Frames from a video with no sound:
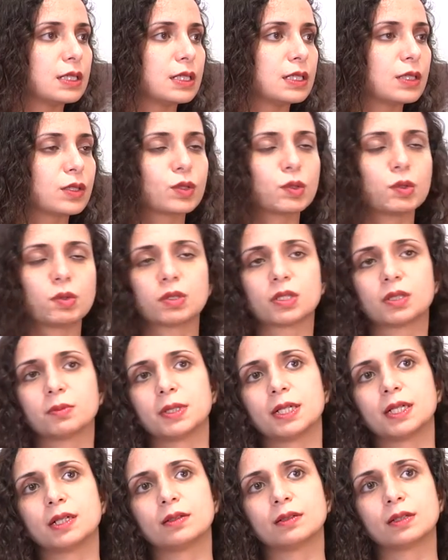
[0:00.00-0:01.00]
is talked
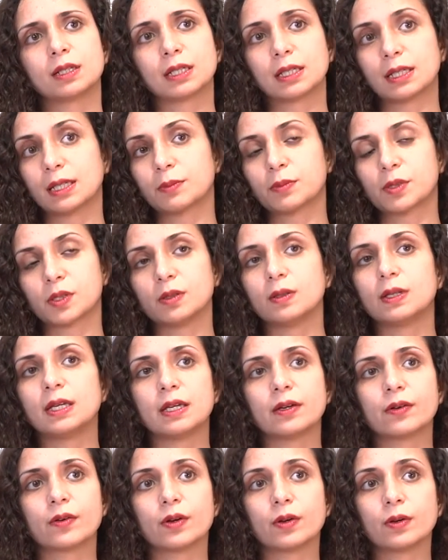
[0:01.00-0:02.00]
about like an absolute
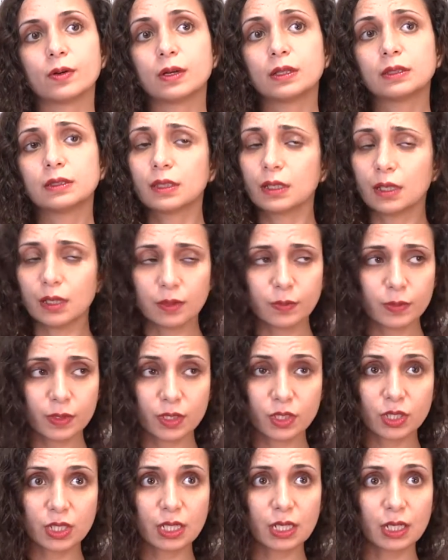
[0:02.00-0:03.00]
hero, and the guy was
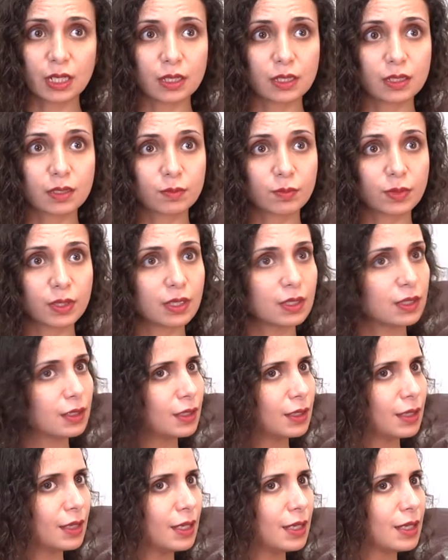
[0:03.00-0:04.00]
a genius, but
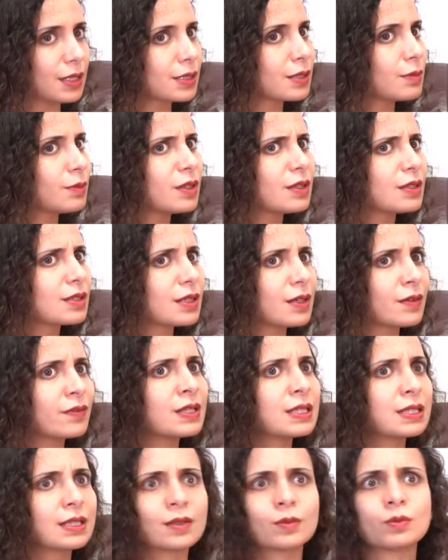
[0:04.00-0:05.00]
some of the stuff
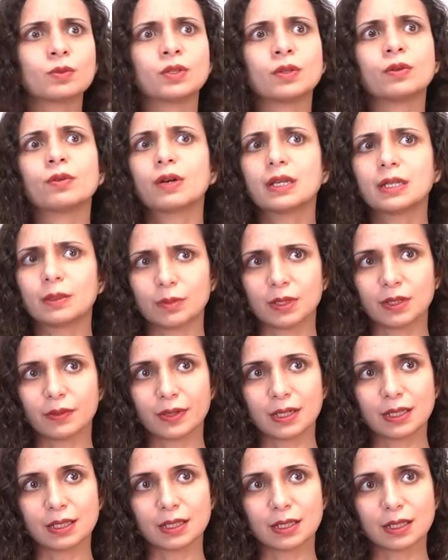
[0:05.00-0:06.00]
he said was incredibly
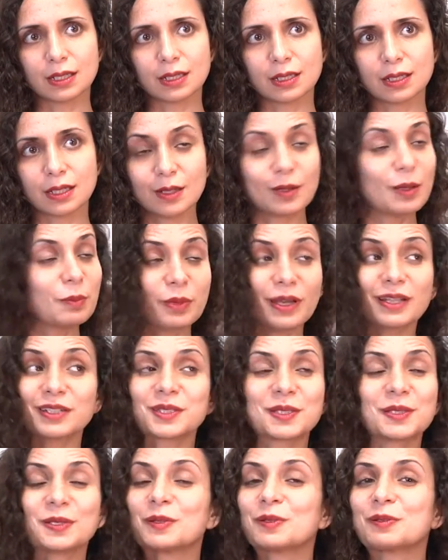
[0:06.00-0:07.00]
racist, and, and
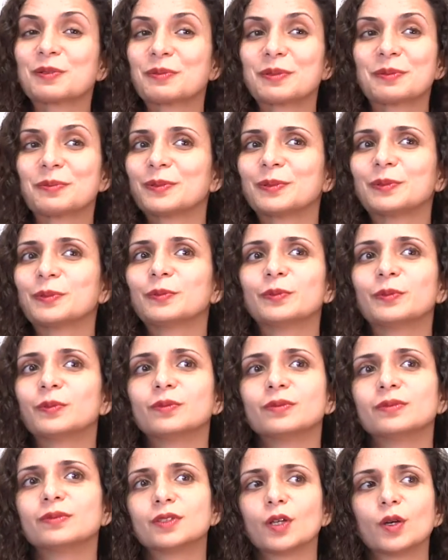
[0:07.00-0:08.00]
actually a lot of people
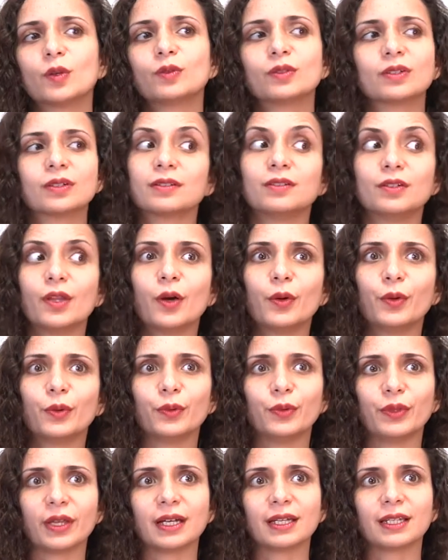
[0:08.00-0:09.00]
don't
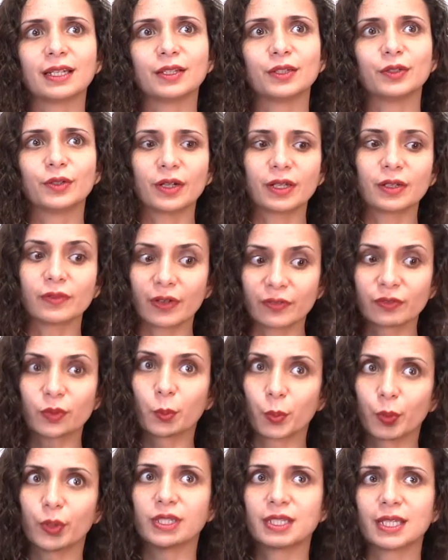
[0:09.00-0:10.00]
know that, and you kind of have to
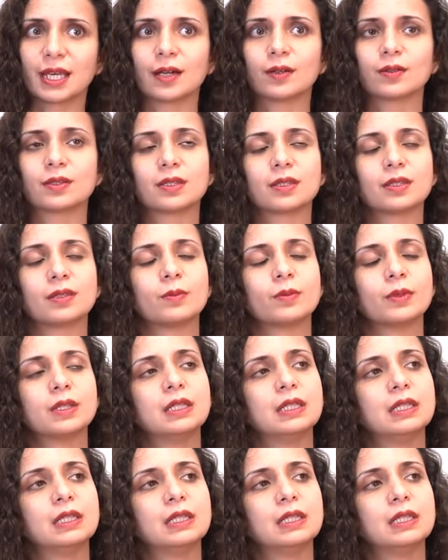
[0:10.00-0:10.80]
point it out to them.